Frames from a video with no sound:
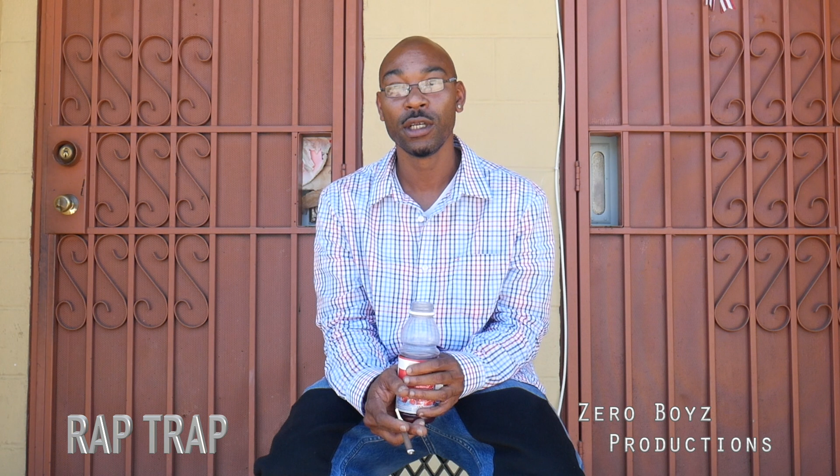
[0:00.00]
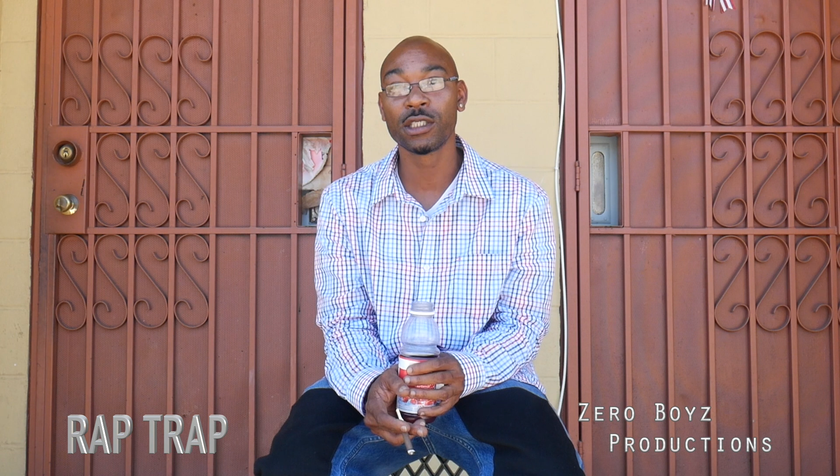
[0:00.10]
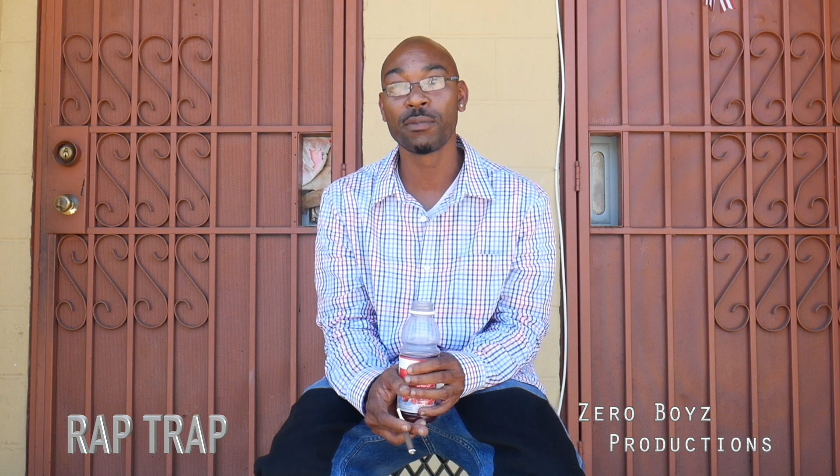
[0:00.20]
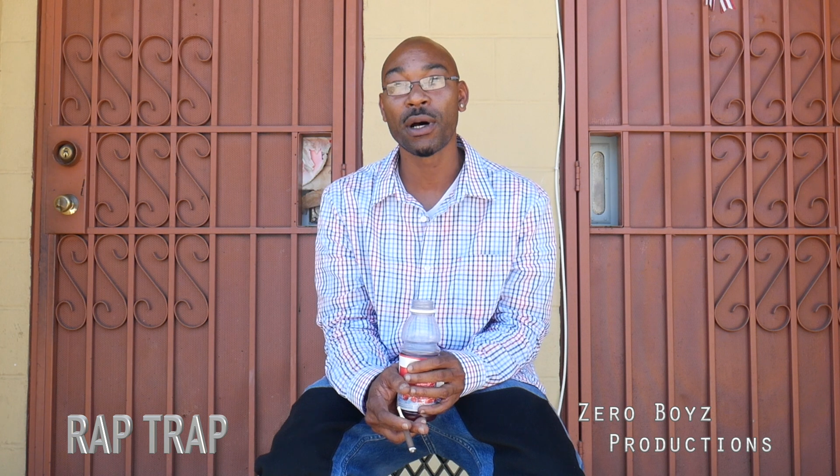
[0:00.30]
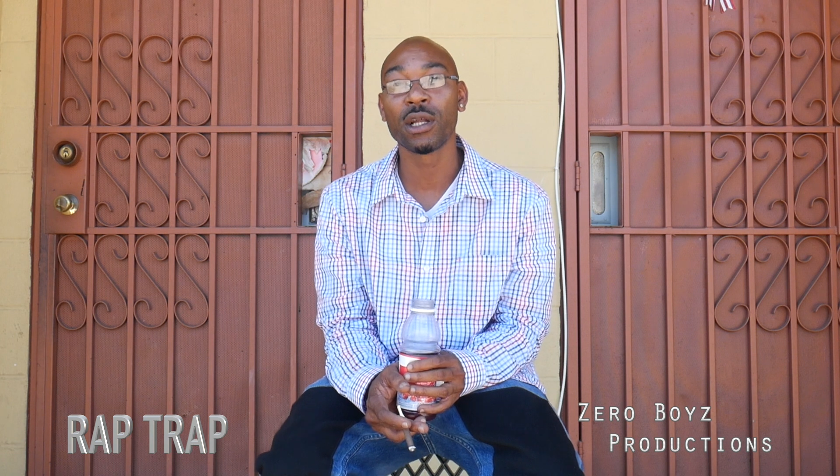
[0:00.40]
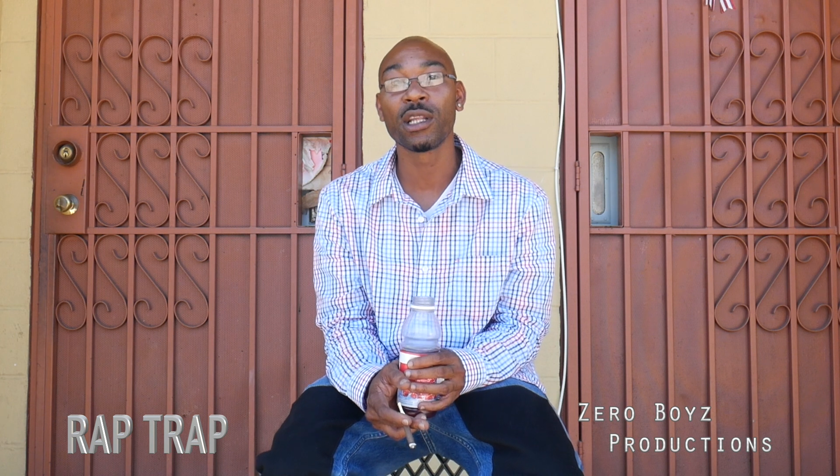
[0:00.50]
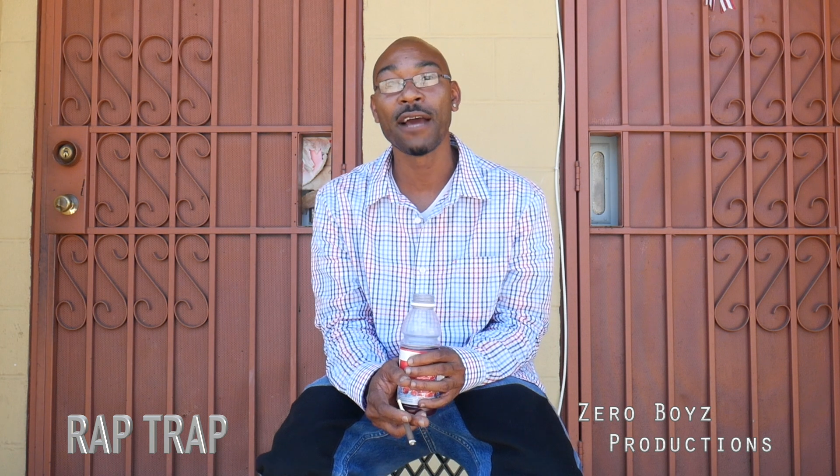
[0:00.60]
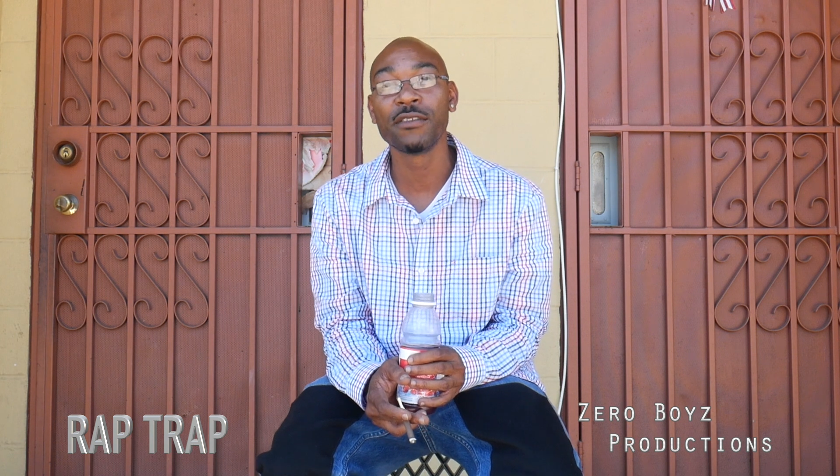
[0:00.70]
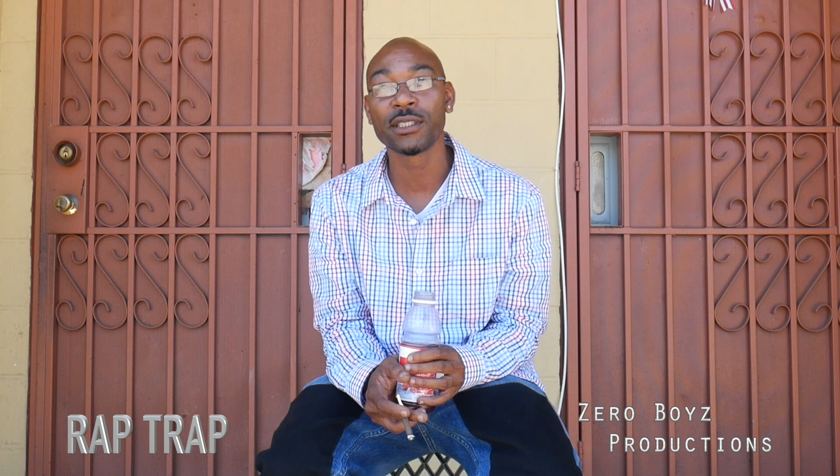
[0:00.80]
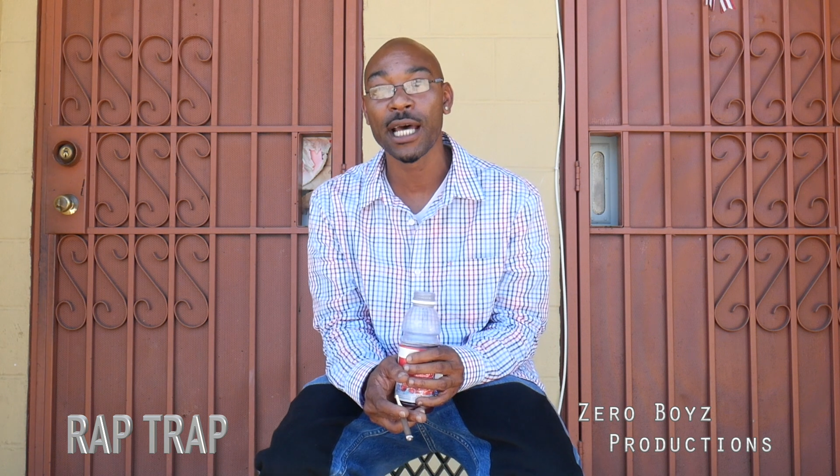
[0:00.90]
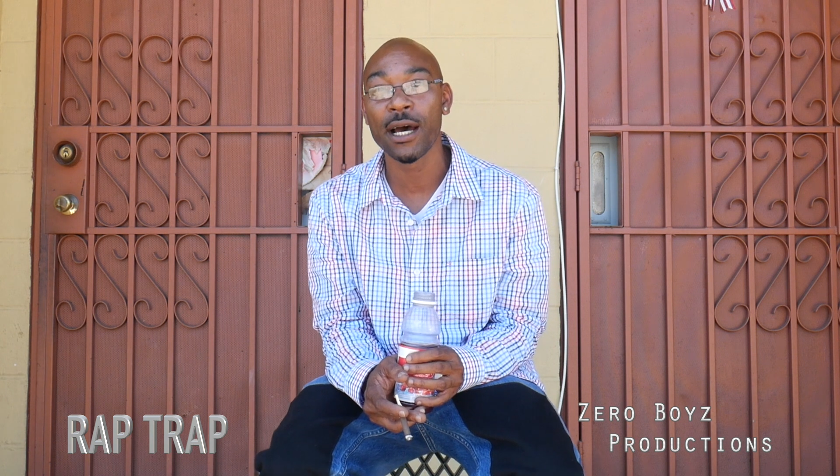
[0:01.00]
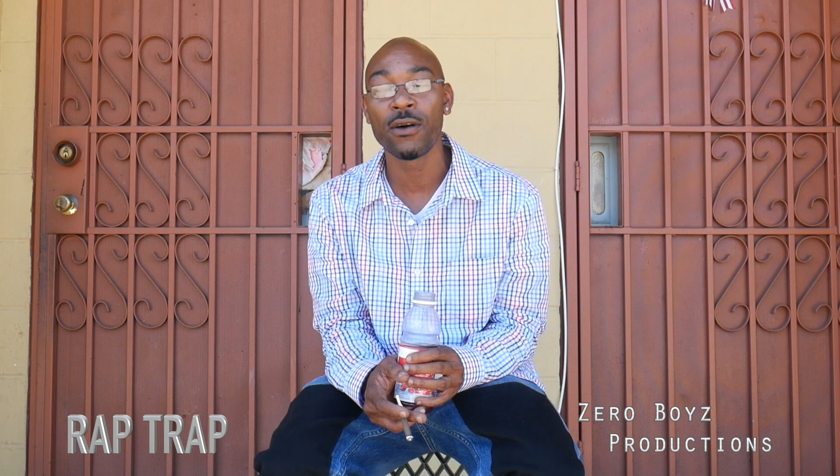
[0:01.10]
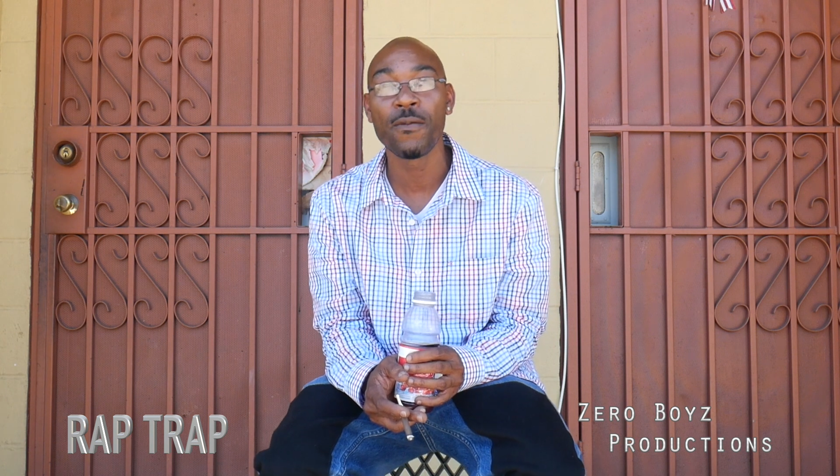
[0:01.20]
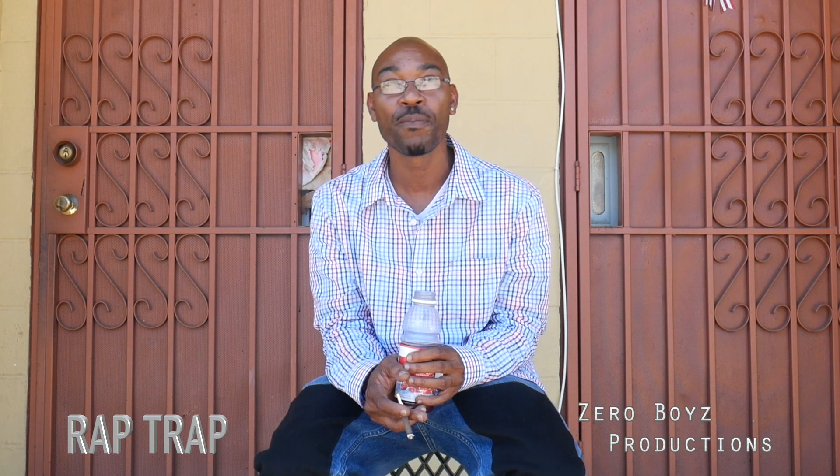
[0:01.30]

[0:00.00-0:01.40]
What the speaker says: it's about a lifestyle